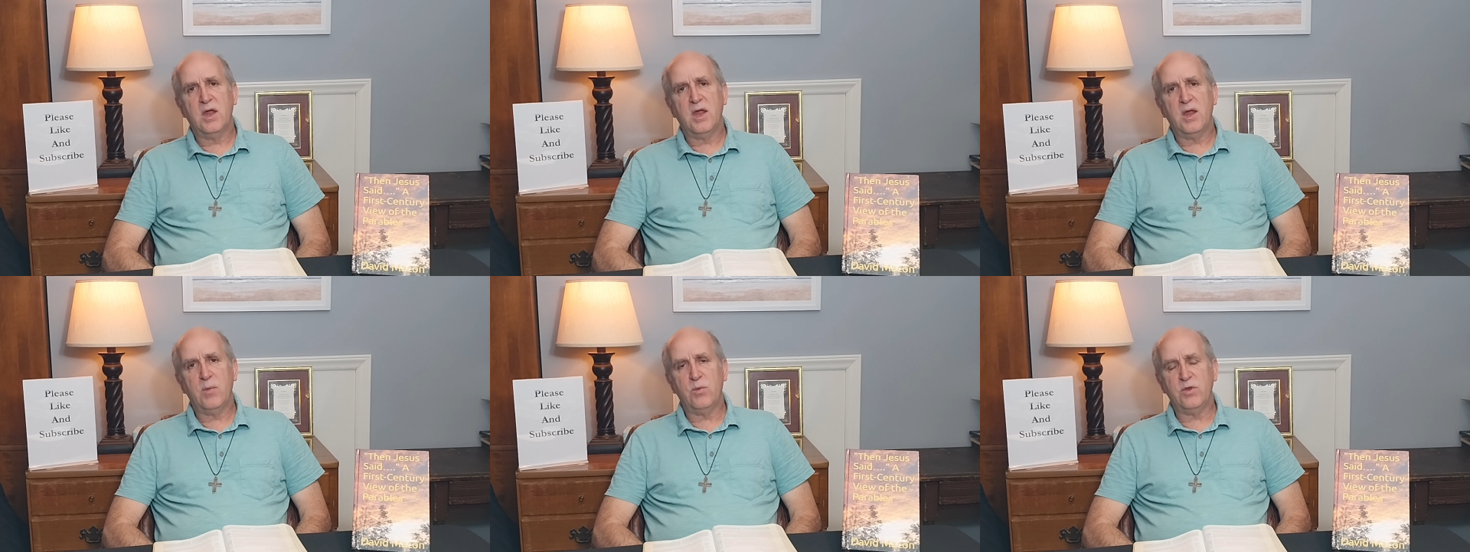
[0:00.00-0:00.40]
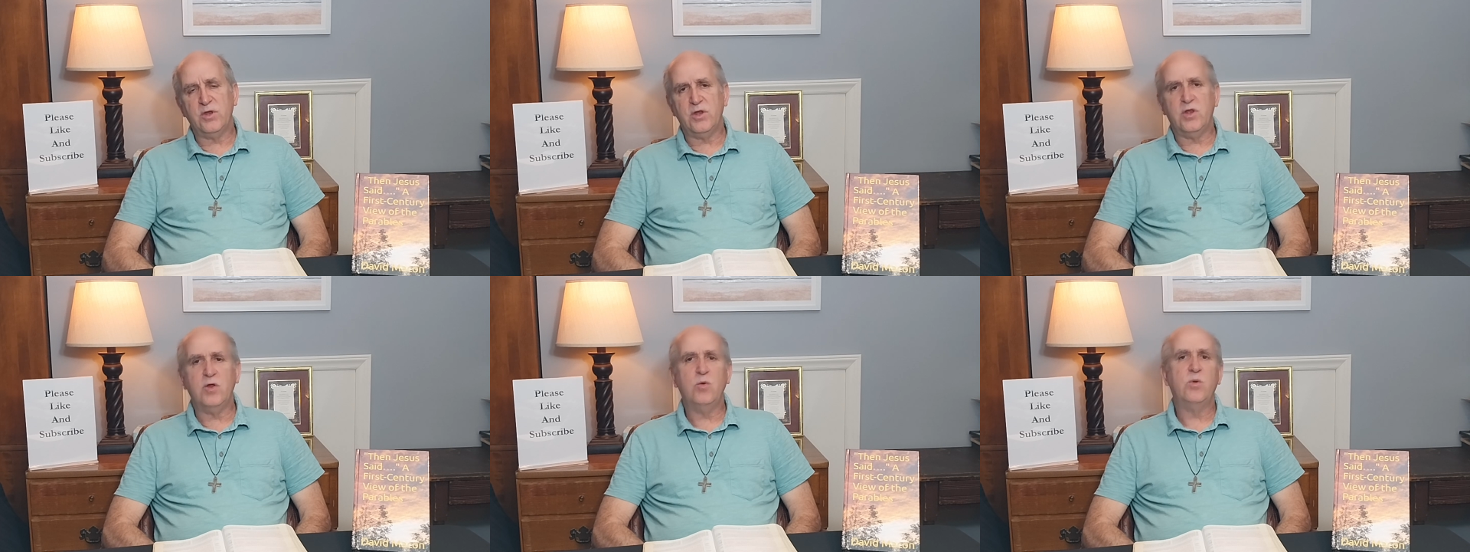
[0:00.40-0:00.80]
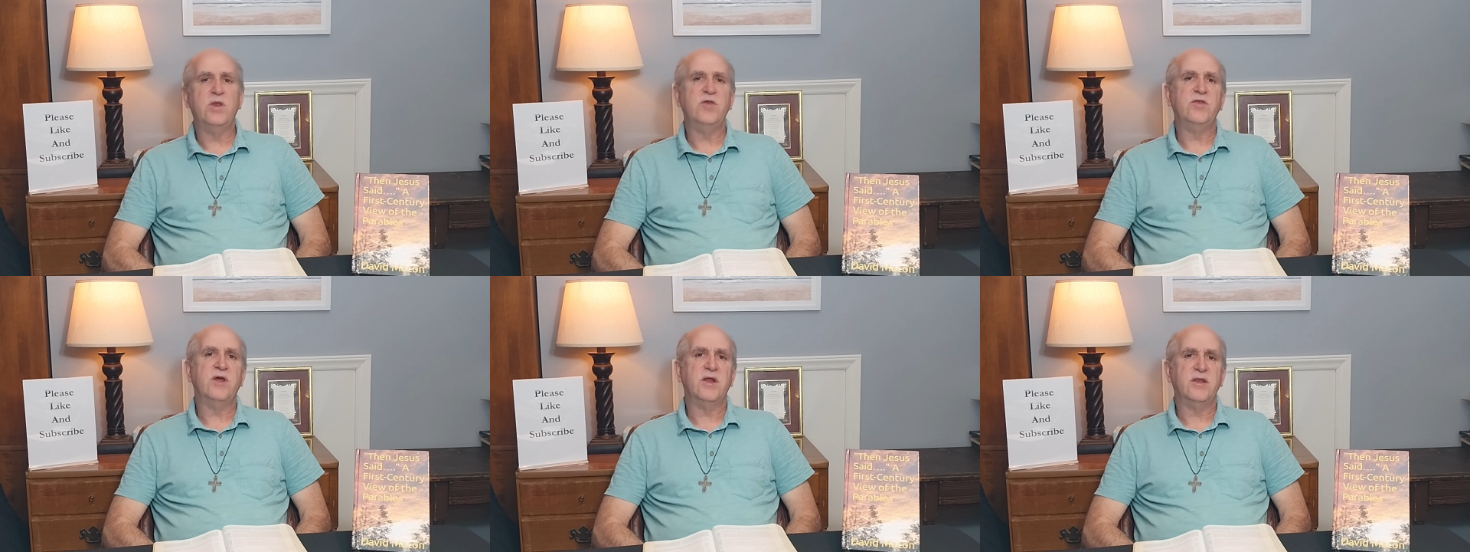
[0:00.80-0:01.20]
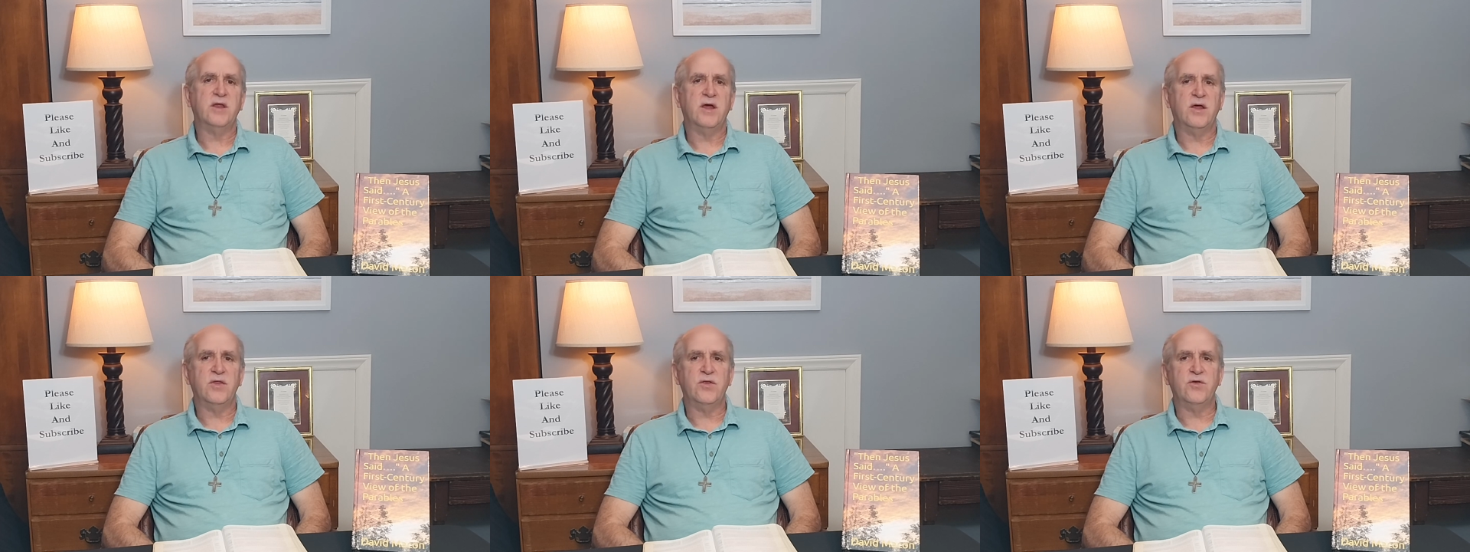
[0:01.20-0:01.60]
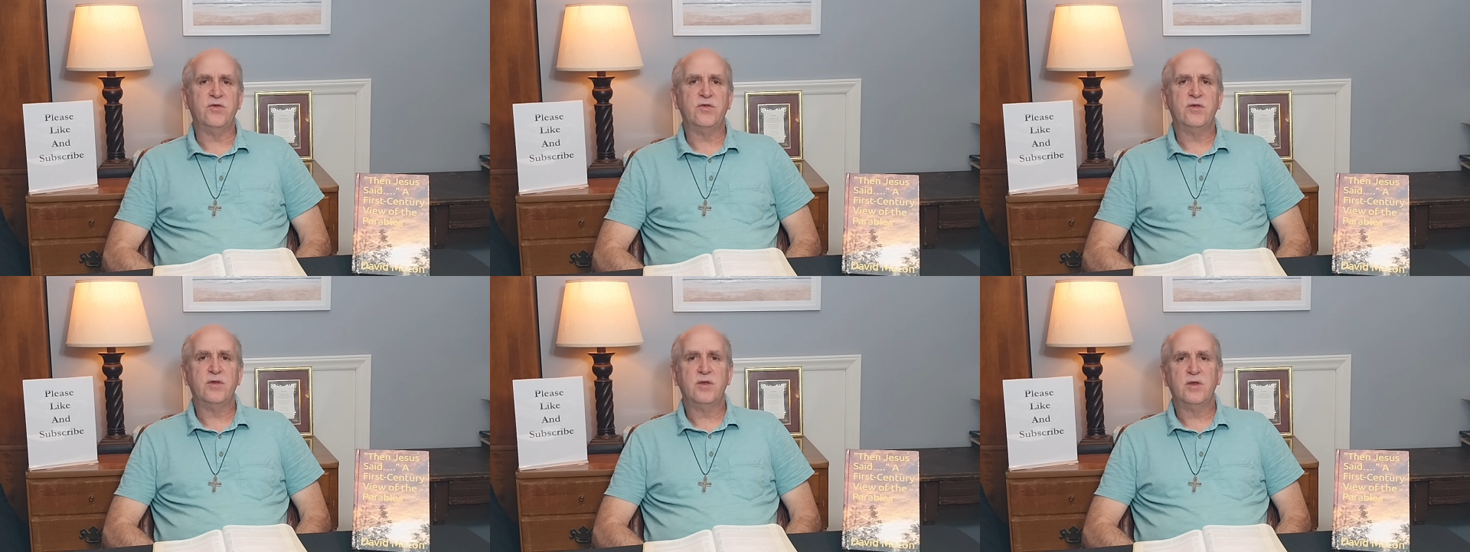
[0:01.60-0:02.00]
and when you do reach out to
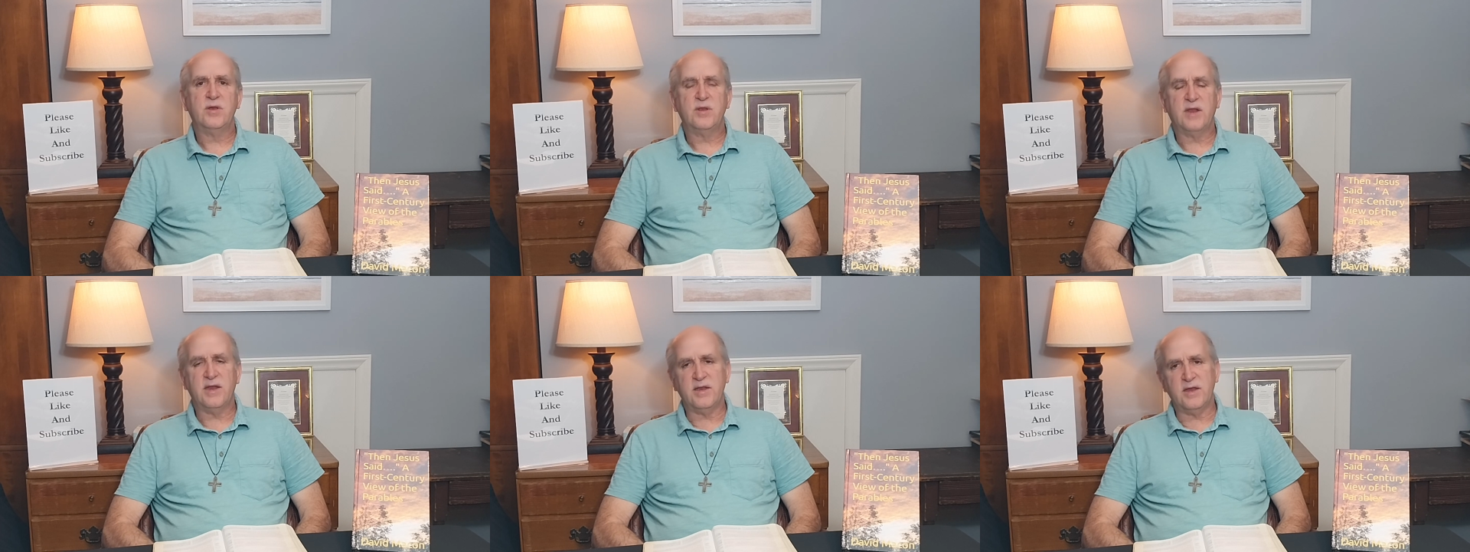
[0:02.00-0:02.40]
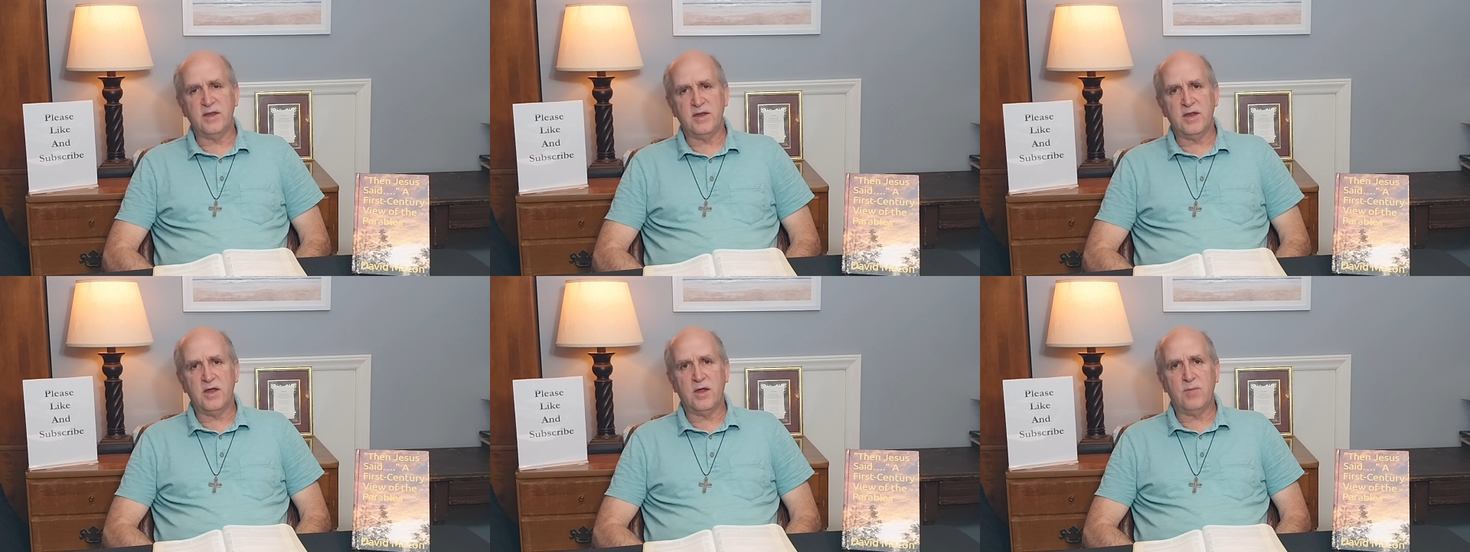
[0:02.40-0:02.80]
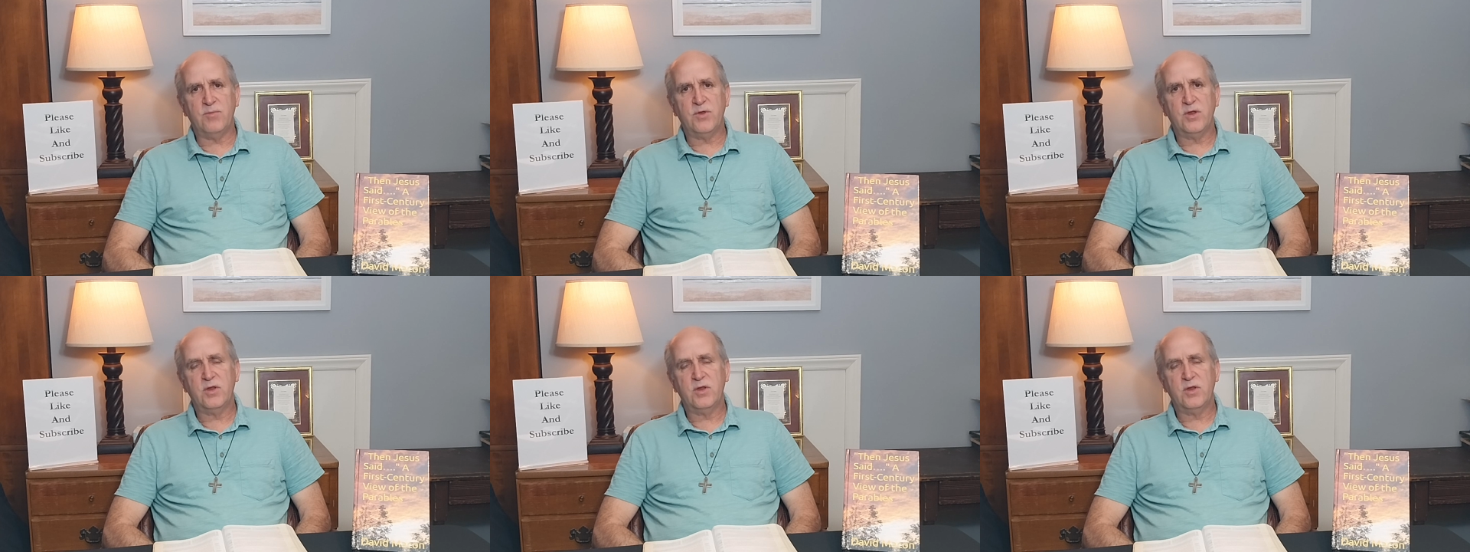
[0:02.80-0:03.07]
others that need help,